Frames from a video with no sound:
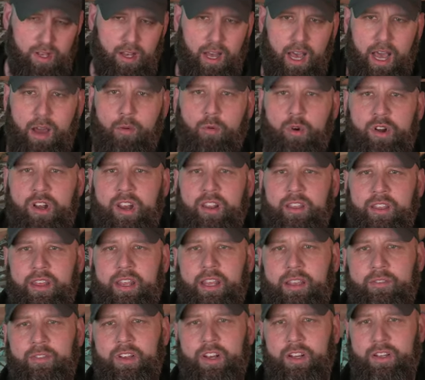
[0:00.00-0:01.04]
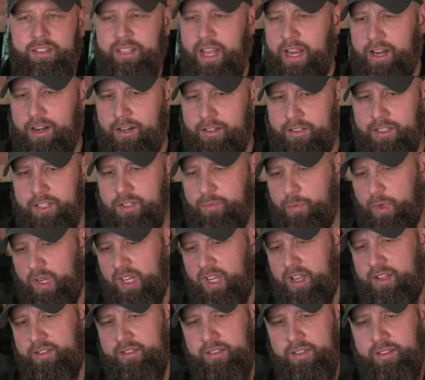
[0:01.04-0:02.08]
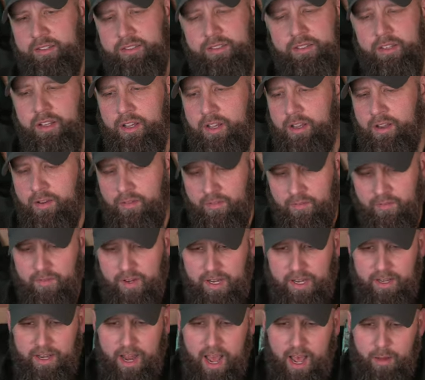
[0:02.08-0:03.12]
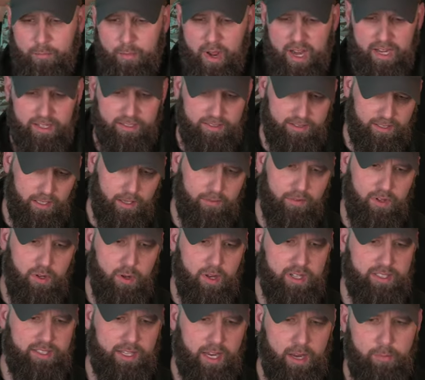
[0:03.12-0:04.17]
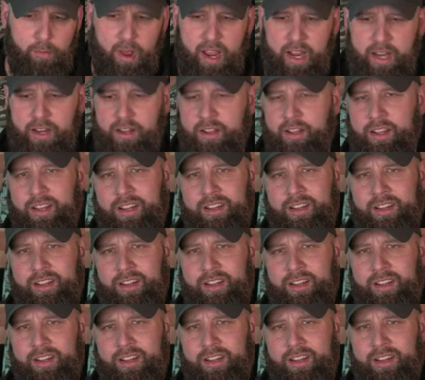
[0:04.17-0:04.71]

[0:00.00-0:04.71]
I wouldn't think of it as heritage because it's Vietnam made instead of USA made.